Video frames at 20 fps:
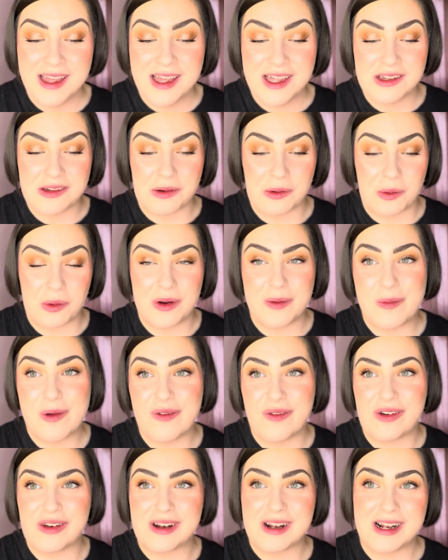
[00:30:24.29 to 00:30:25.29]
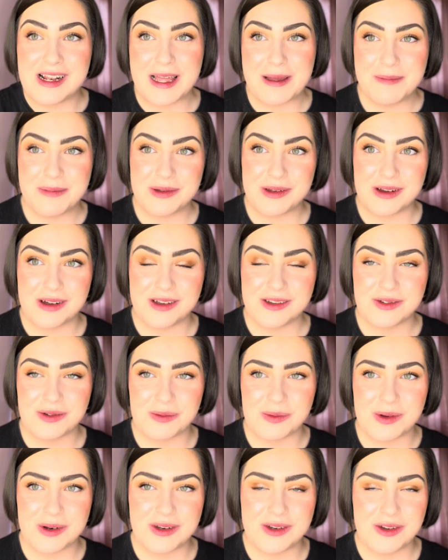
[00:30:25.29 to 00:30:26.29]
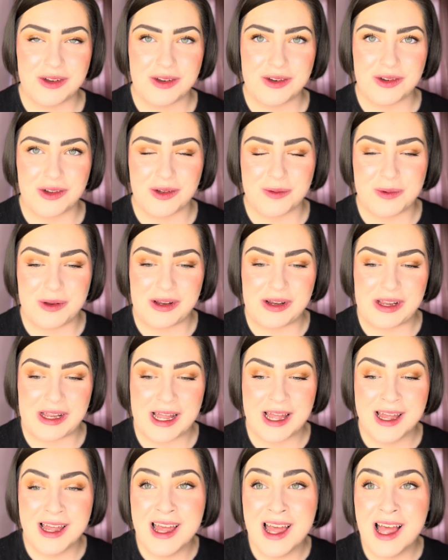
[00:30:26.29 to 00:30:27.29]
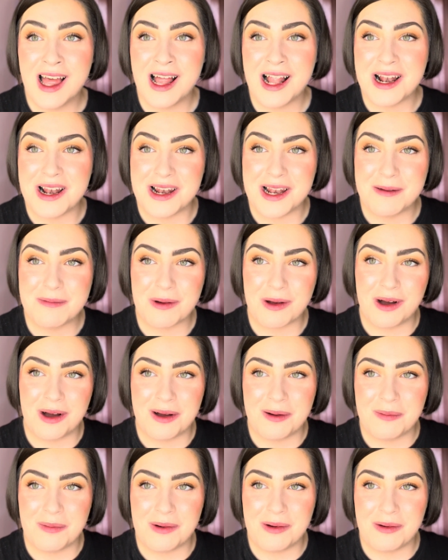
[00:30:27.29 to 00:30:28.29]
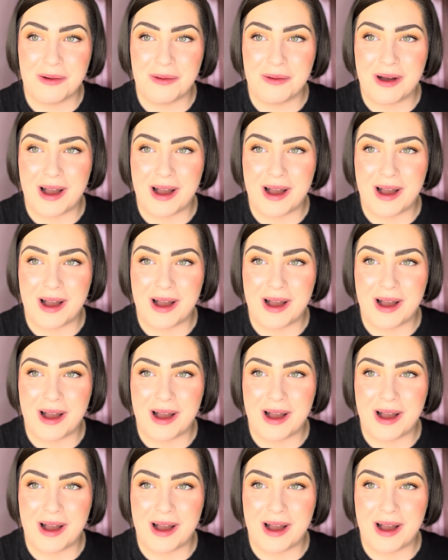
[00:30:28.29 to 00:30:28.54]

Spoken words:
So I'm going to move on to lips now. So I'm going to do a Doll Beauty lip combo.